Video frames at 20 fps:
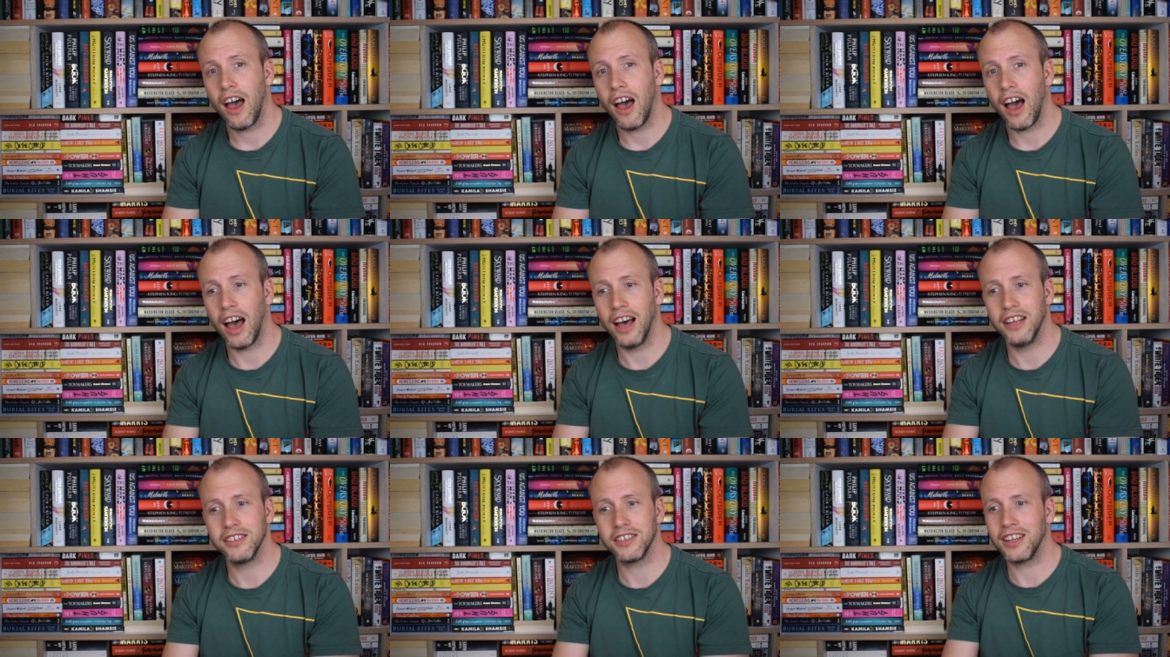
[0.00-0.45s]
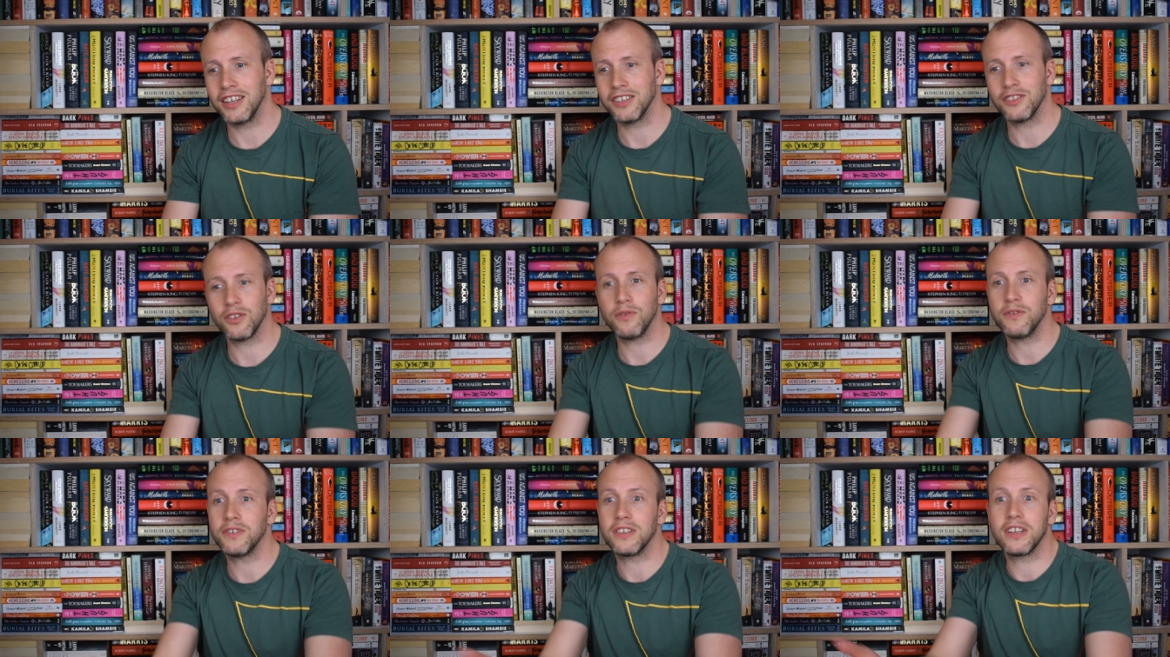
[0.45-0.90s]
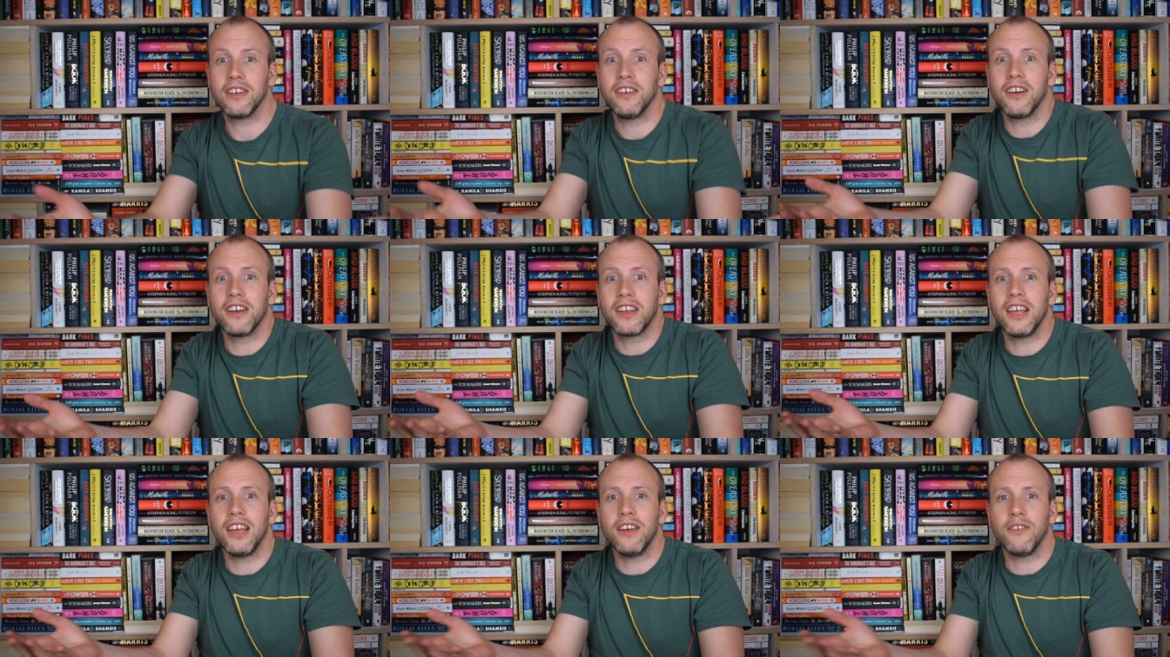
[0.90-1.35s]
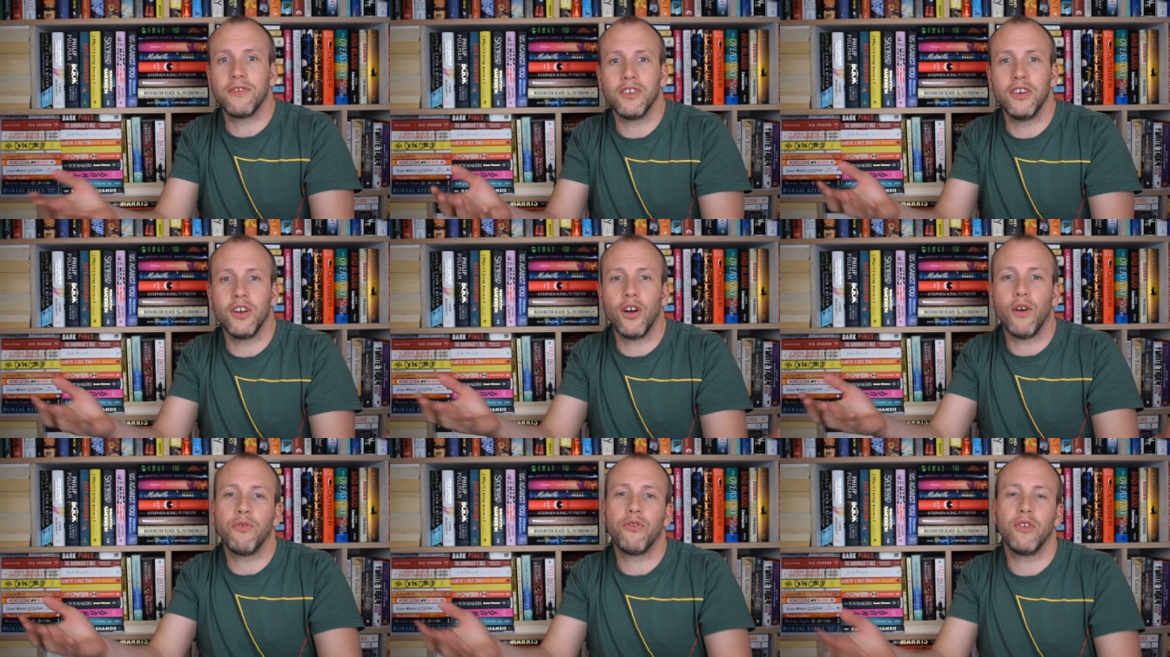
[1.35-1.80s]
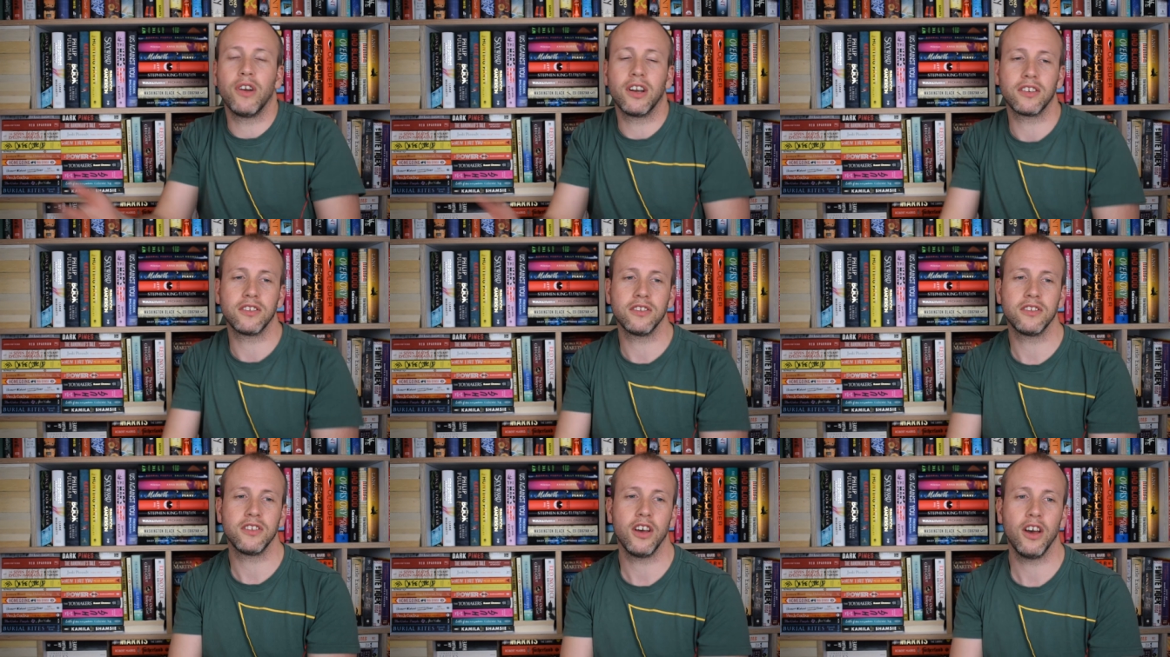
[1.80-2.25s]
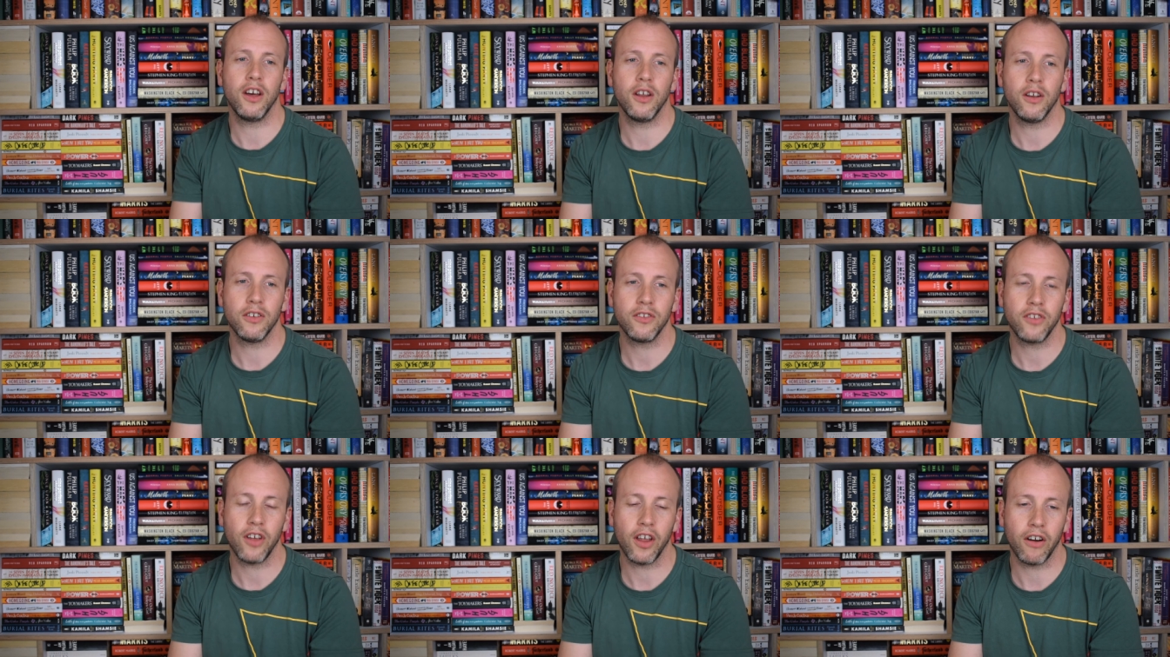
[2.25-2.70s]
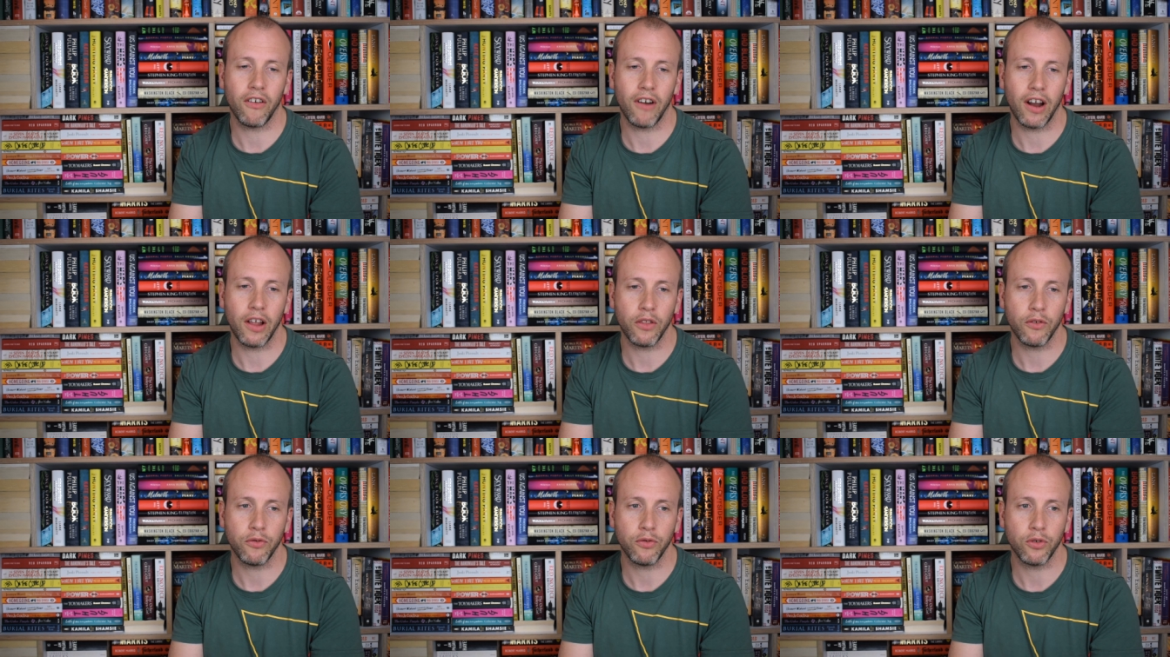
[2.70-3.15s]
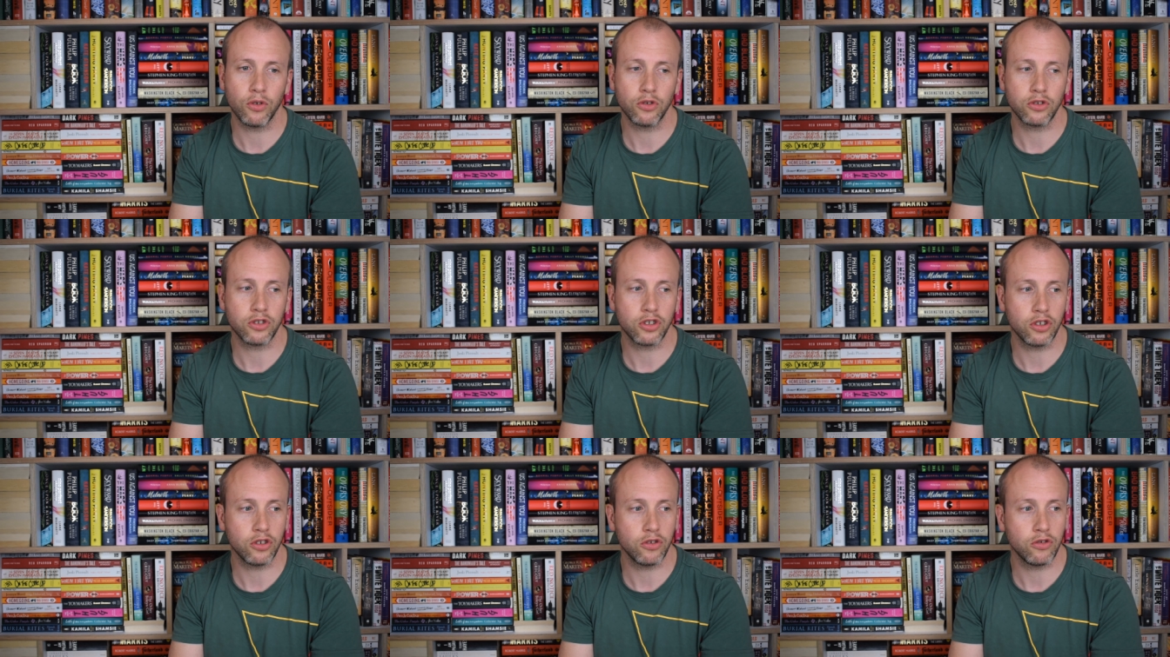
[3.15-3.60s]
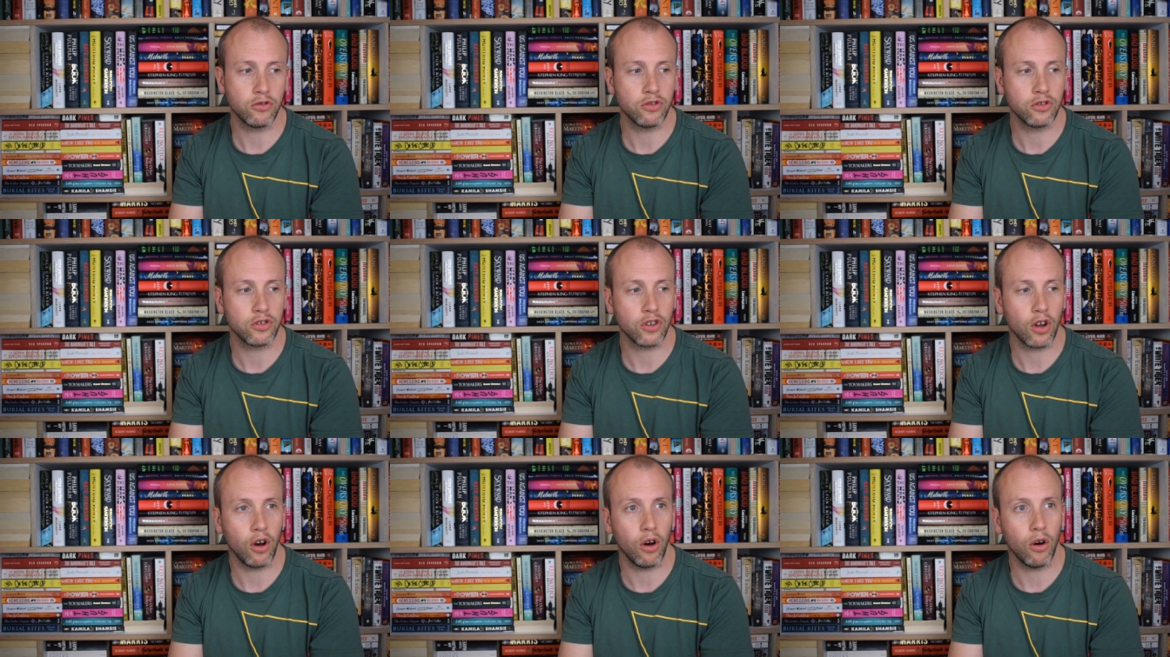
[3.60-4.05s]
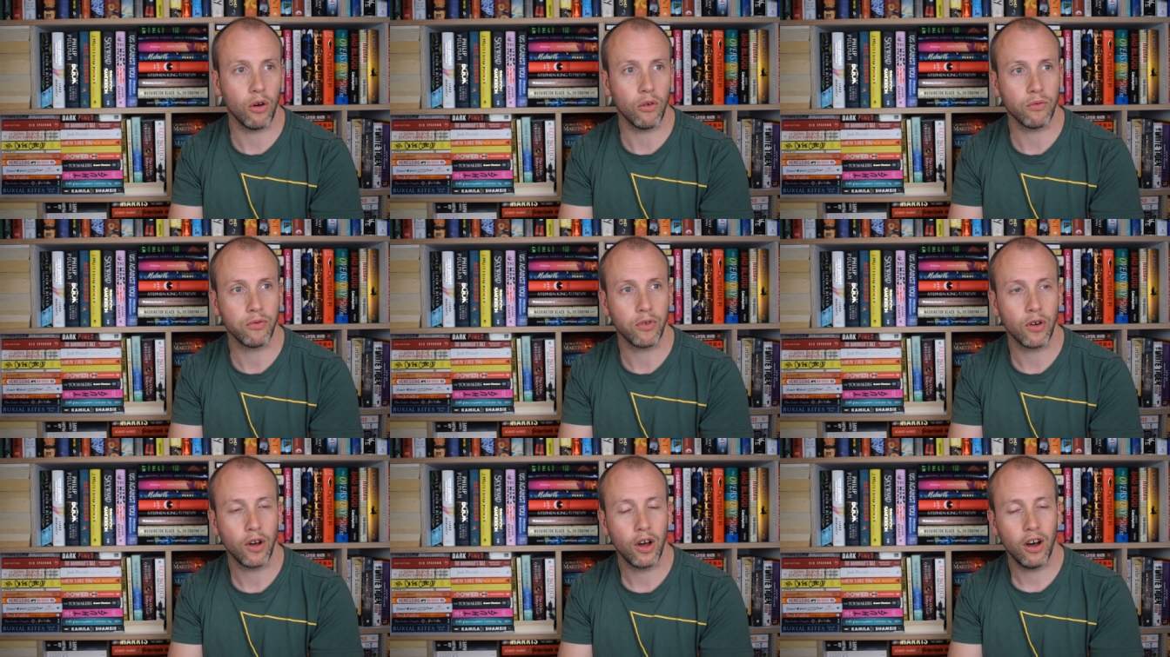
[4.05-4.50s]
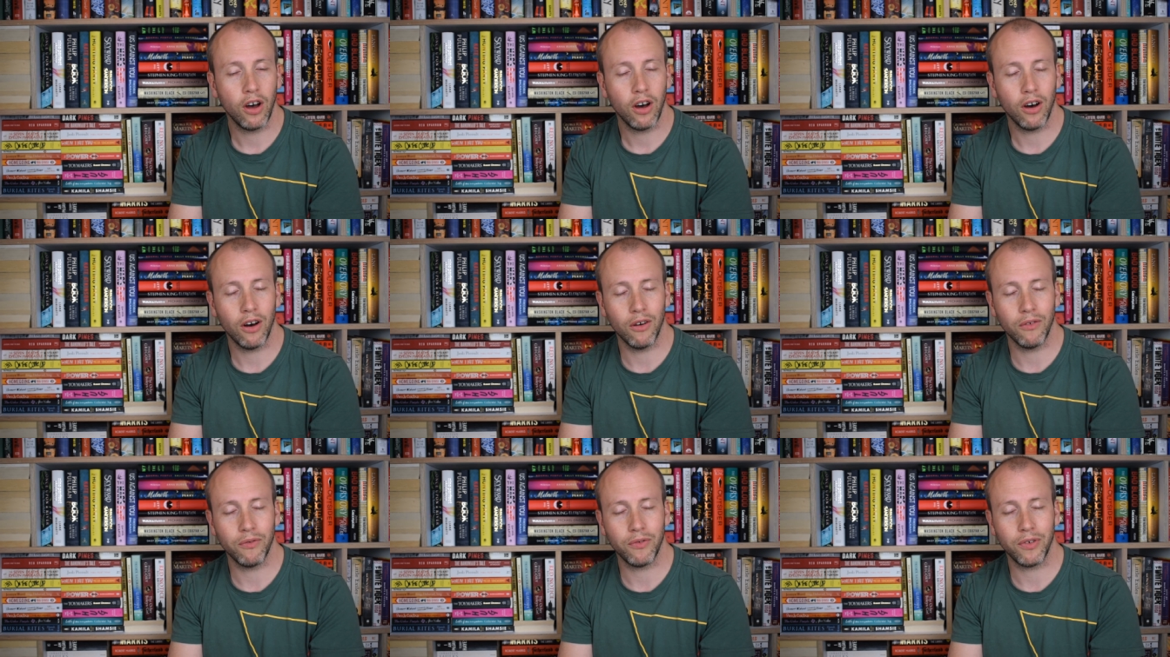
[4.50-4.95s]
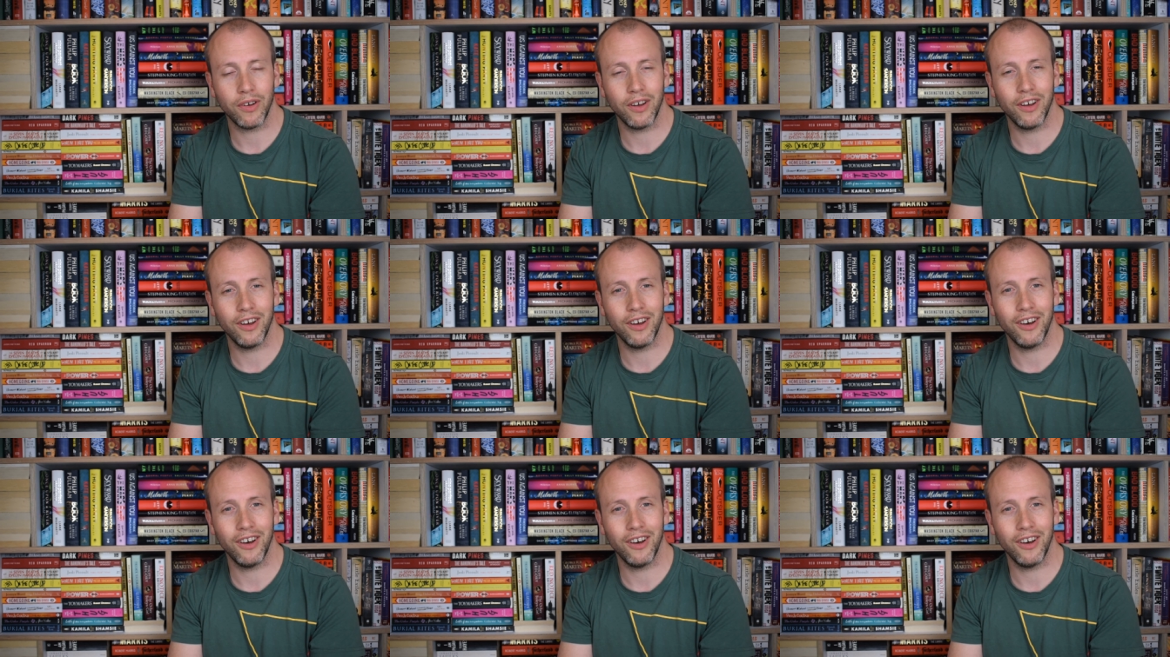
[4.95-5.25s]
as as a gift, an offering to turn turn around the fortunes of of